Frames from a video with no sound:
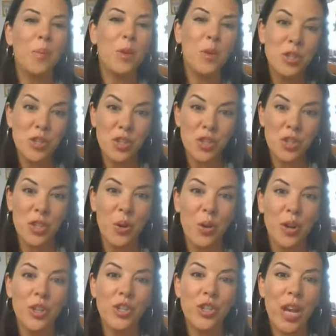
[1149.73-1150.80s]
Christian
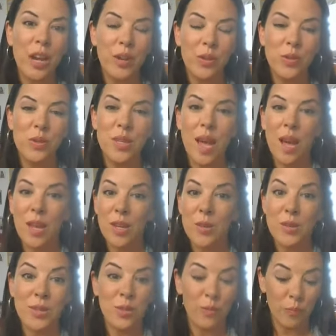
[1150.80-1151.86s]
Dior shadows I
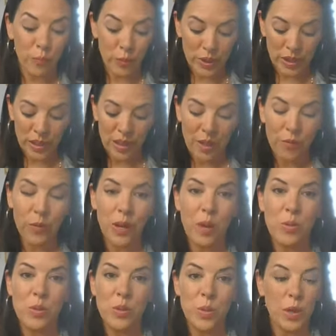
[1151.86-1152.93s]
used to really love when
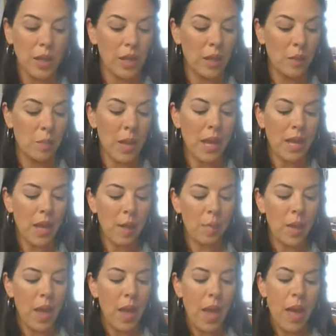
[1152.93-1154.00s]
I was working in makeup,